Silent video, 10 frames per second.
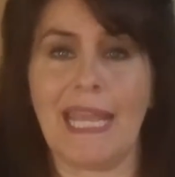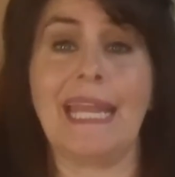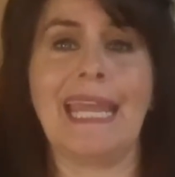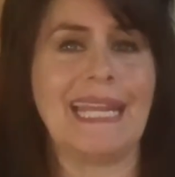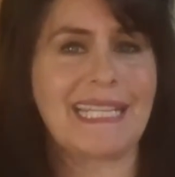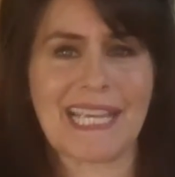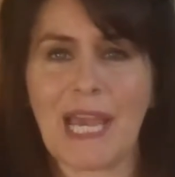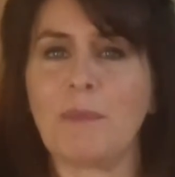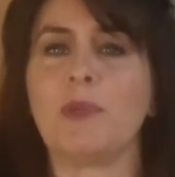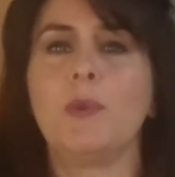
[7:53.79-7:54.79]
and
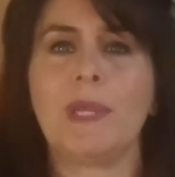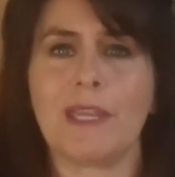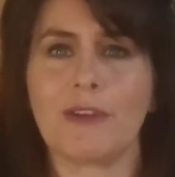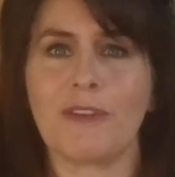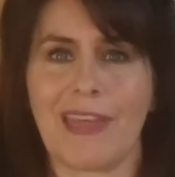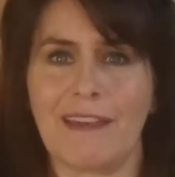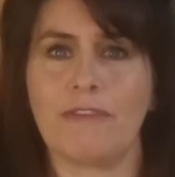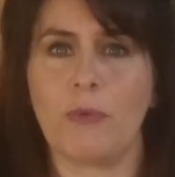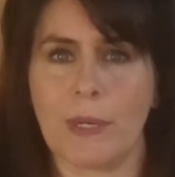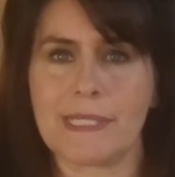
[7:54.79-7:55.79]
anytime you hear
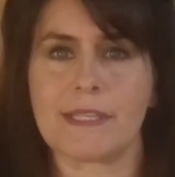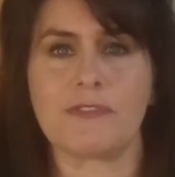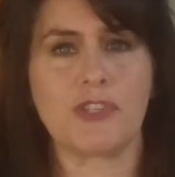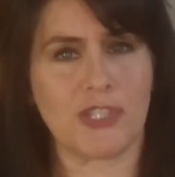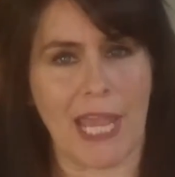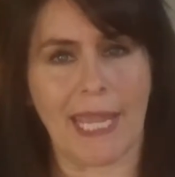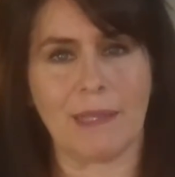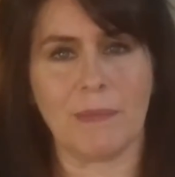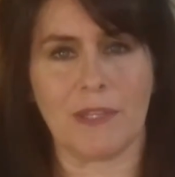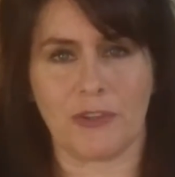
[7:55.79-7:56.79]
that voice of
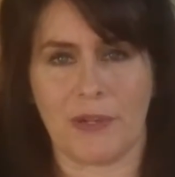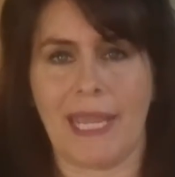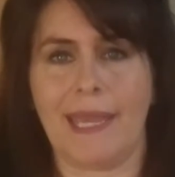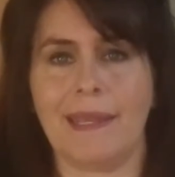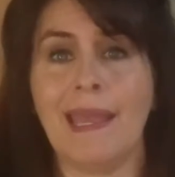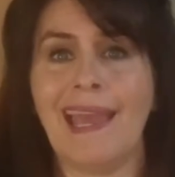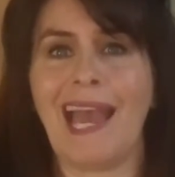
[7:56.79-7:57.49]
shame in your head,